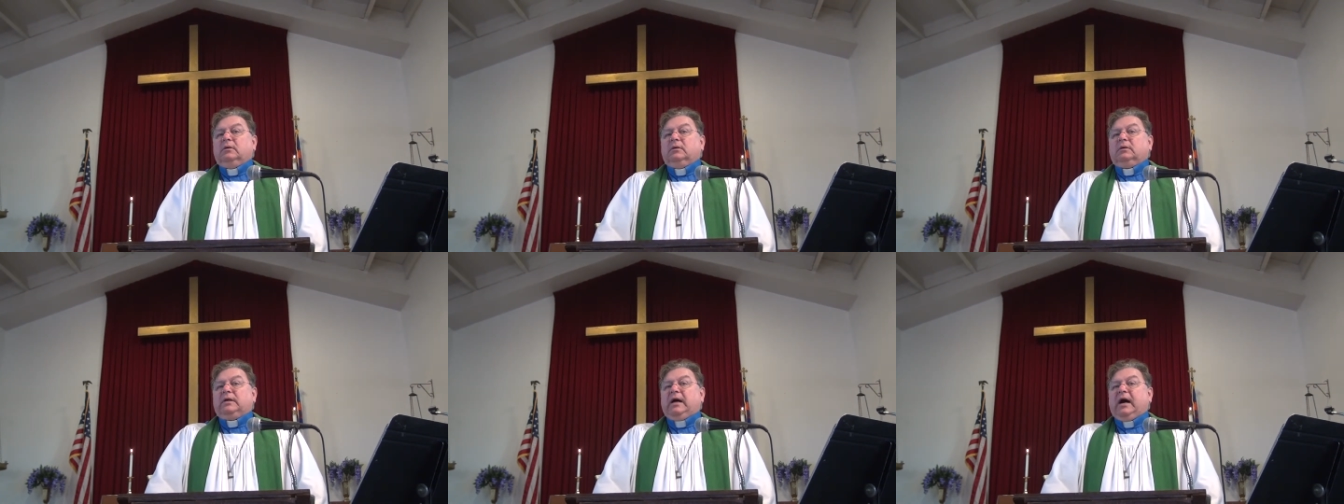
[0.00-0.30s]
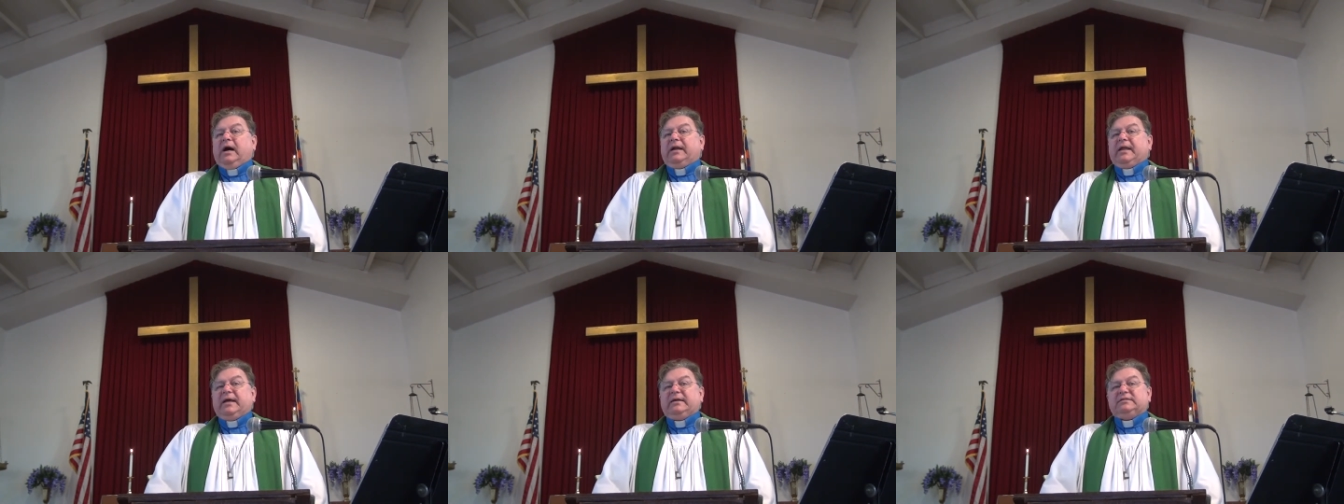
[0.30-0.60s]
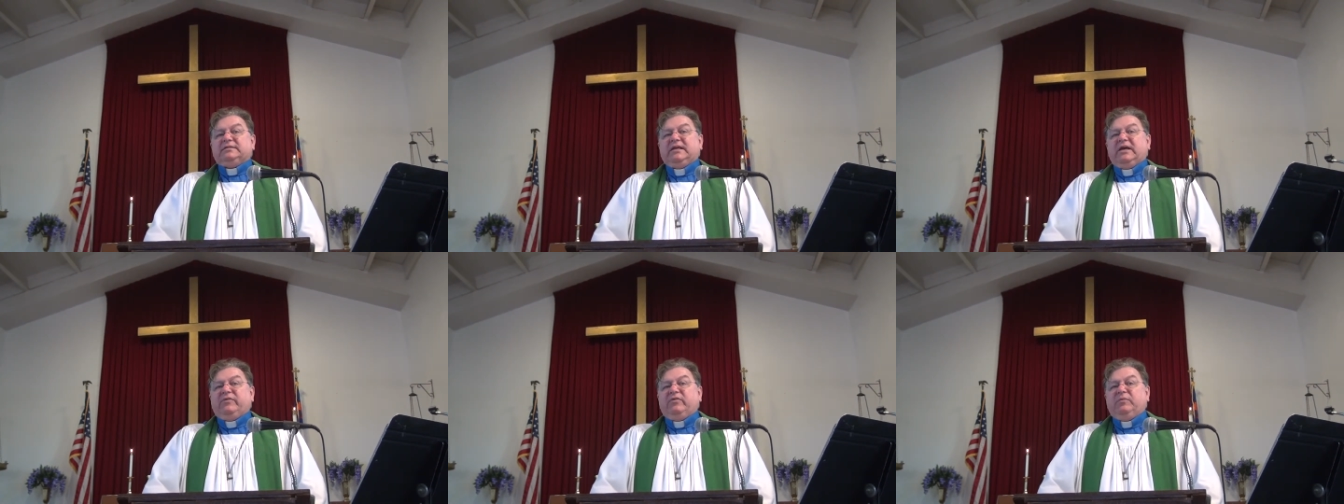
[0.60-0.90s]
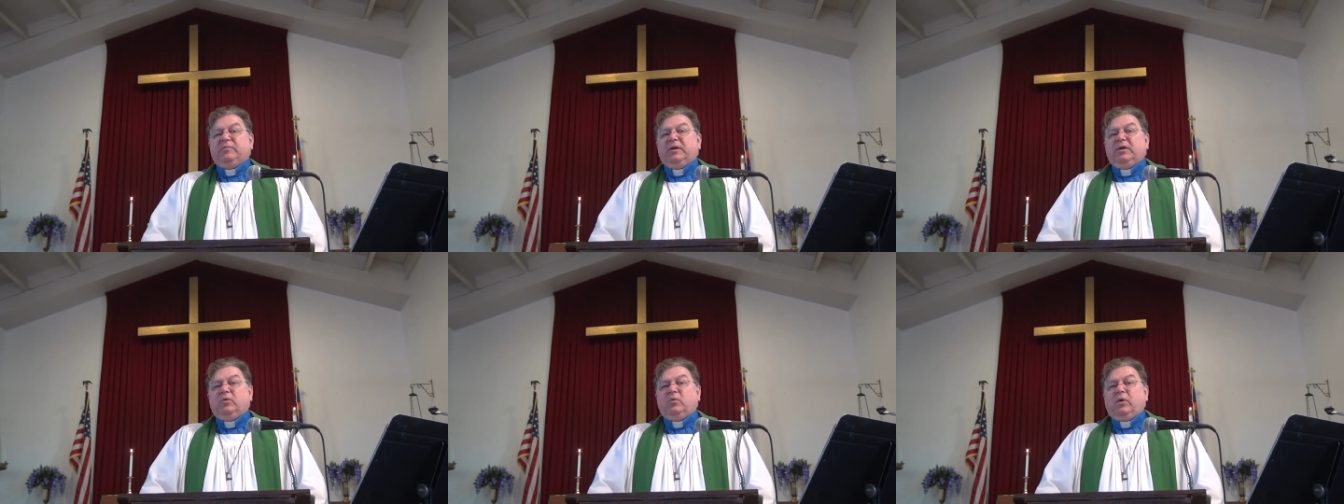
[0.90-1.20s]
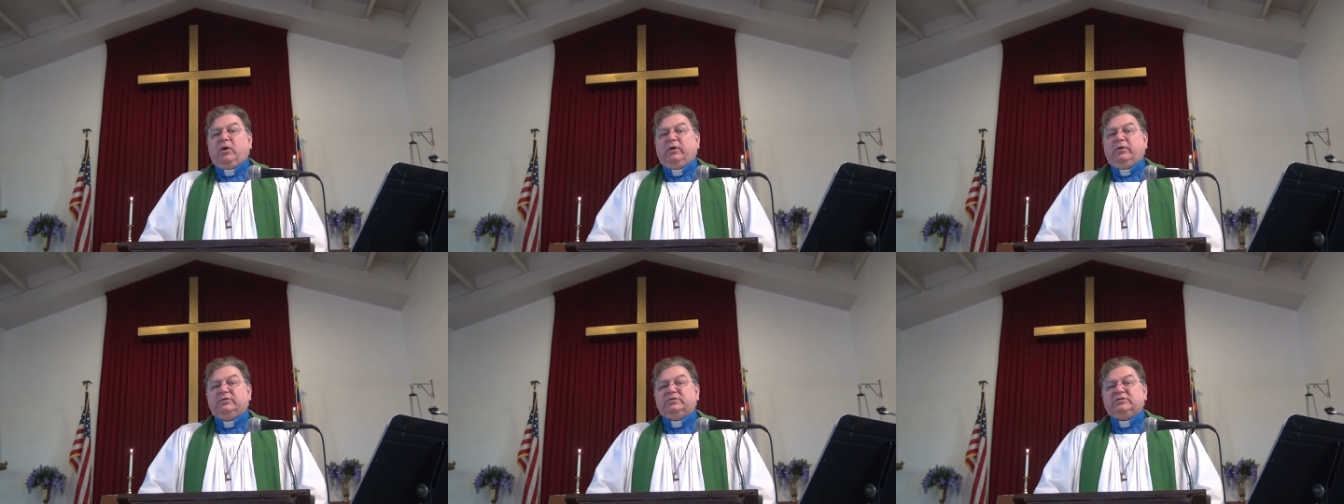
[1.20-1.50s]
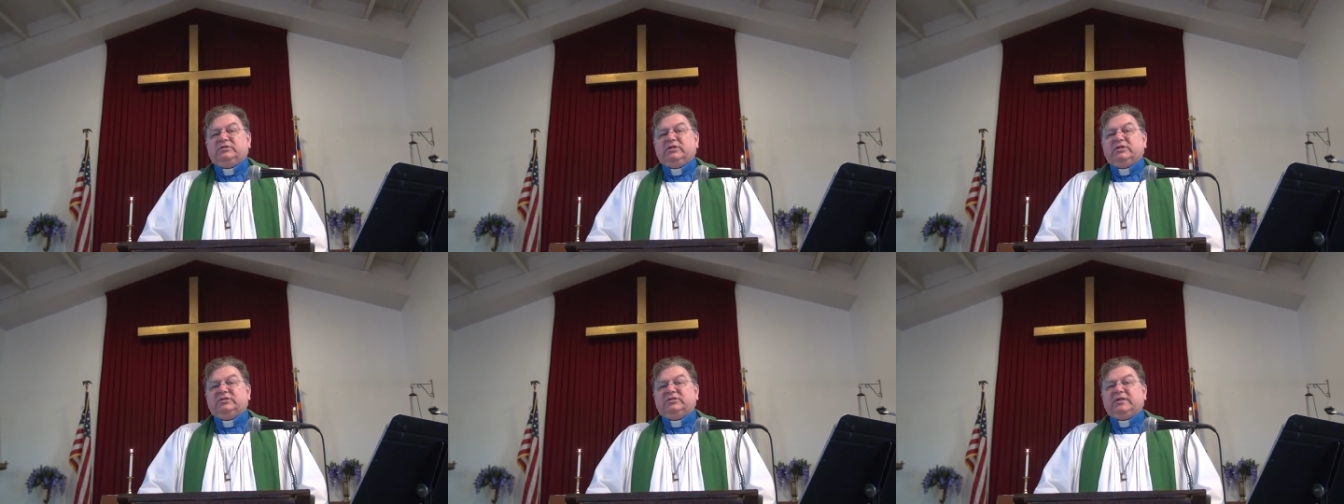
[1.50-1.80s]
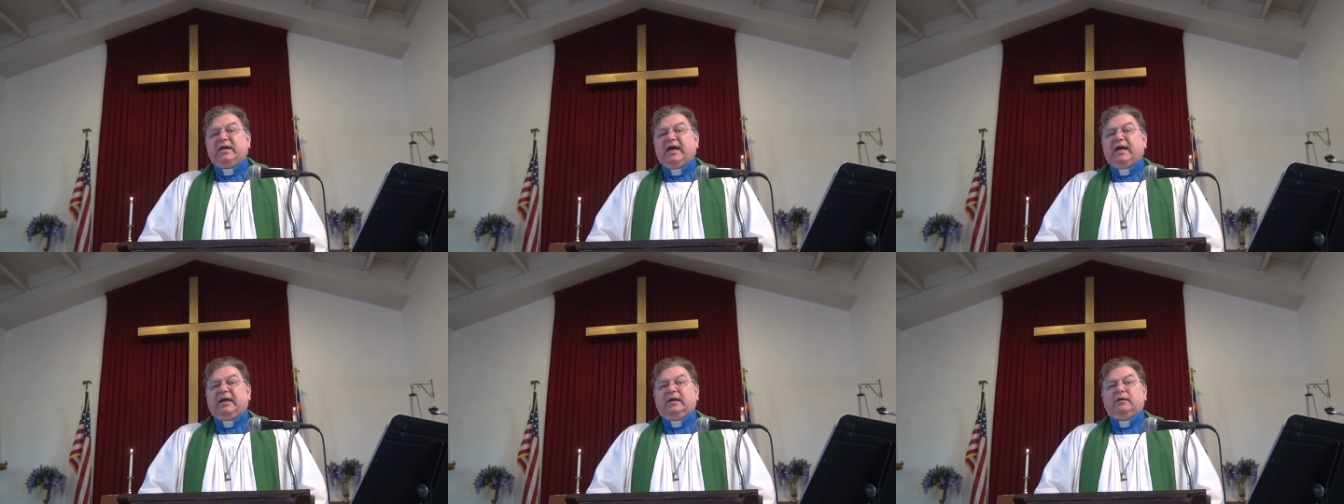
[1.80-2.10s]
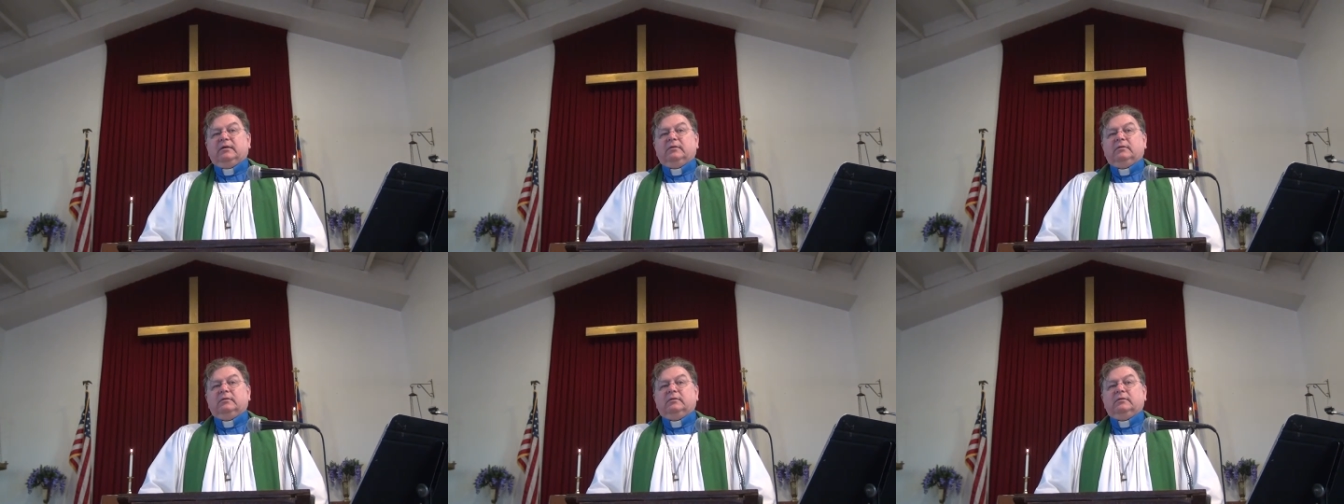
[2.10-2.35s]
God has given me words to say.